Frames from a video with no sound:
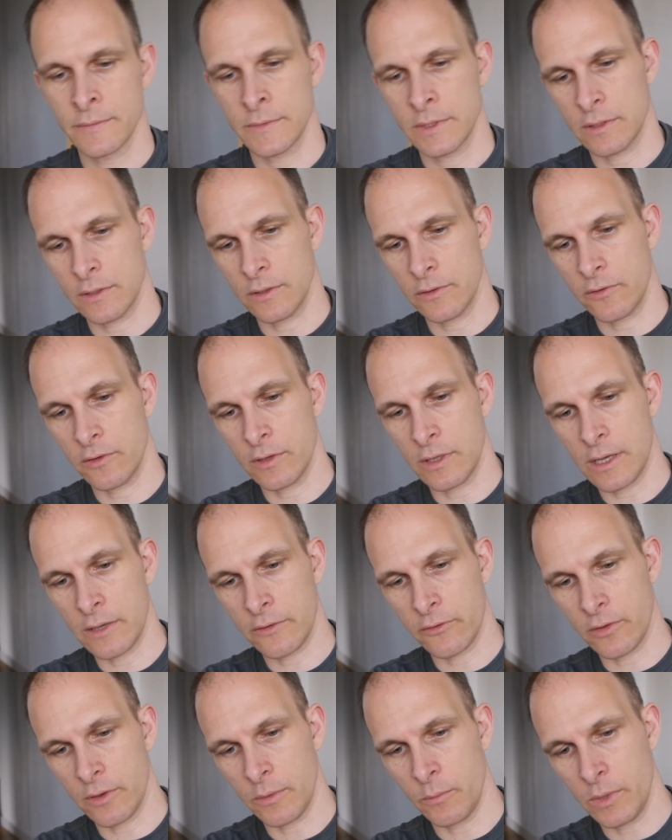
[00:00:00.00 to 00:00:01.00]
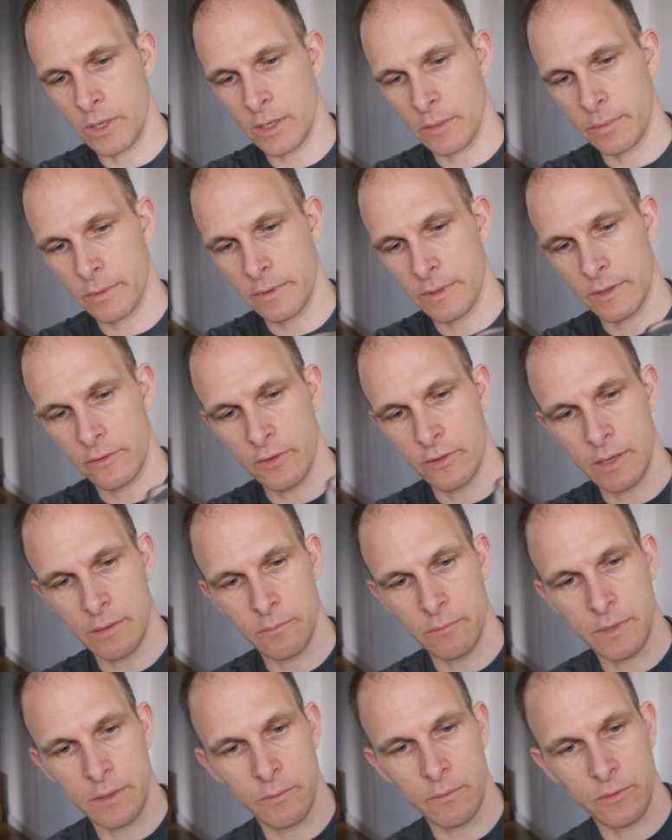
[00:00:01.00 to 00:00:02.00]
Because the last time we opened this
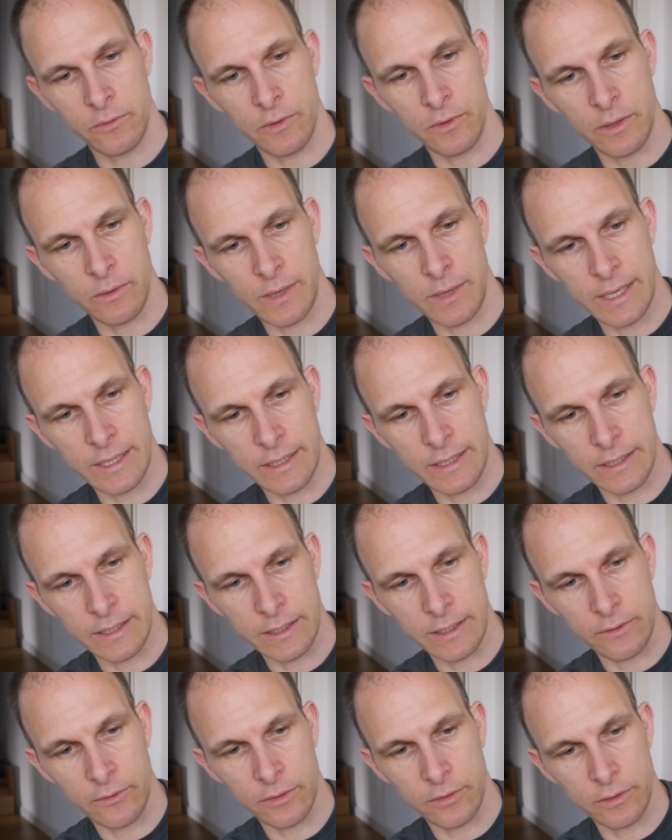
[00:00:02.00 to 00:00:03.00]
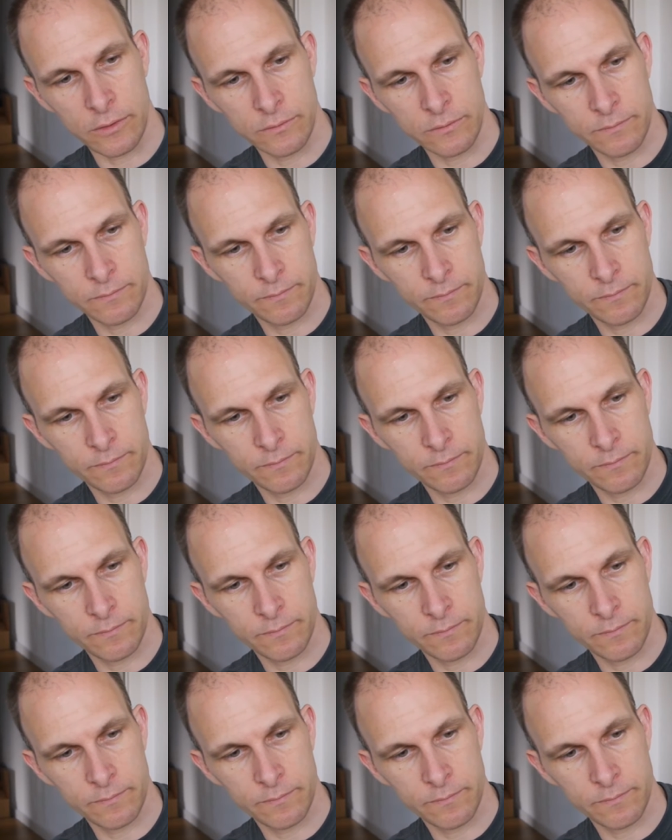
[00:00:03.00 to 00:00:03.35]
up, there was no head in it at all.